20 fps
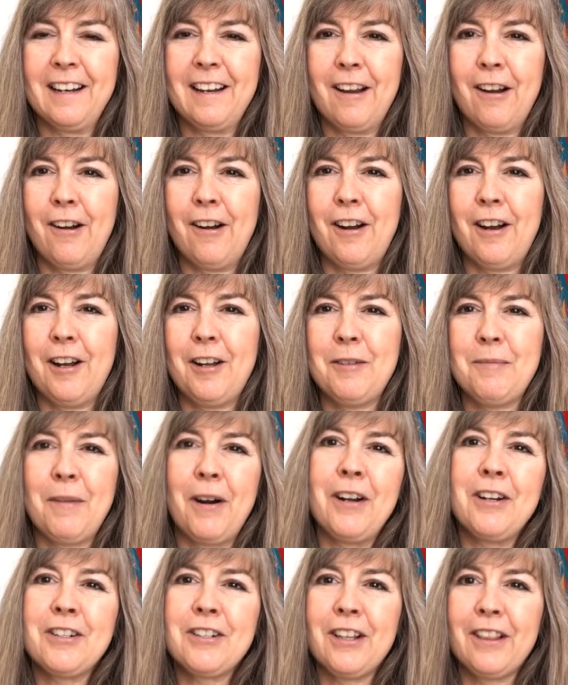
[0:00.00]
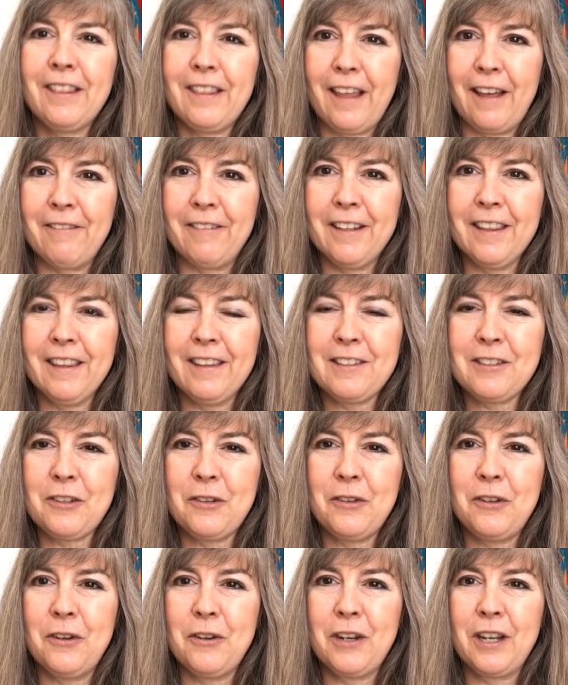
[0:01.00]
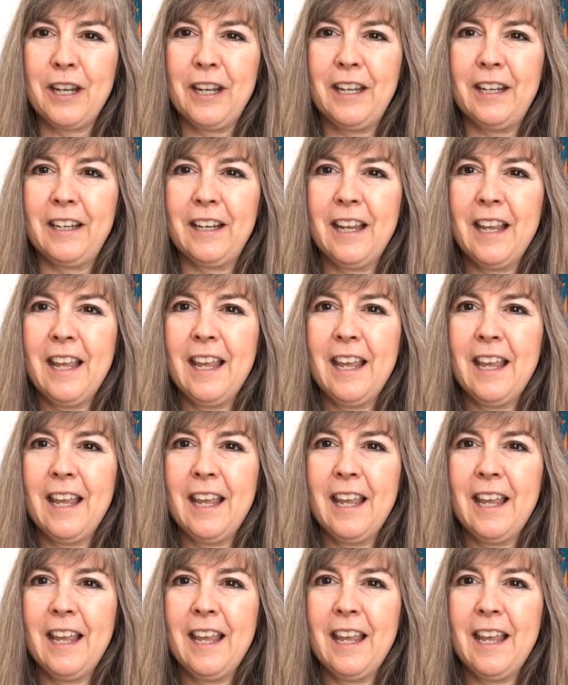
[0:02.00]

on March 11th, so you can